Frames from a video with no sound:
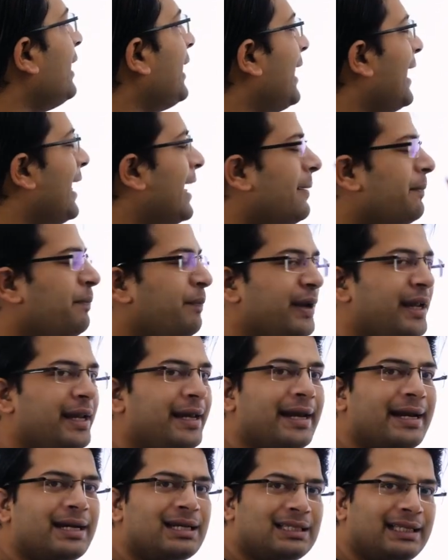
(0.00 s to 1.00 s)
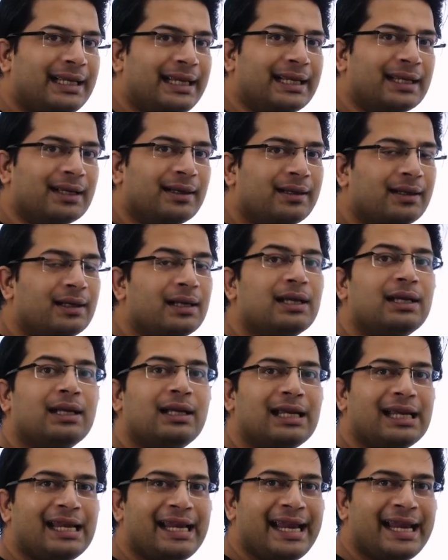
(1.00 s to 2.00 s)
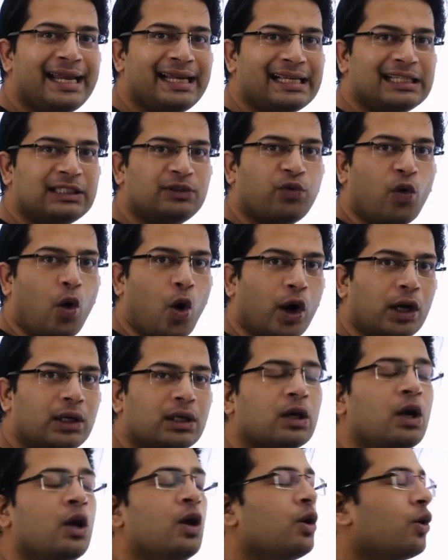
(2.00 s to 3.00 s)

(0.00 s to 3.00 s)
a, b and c. A is what?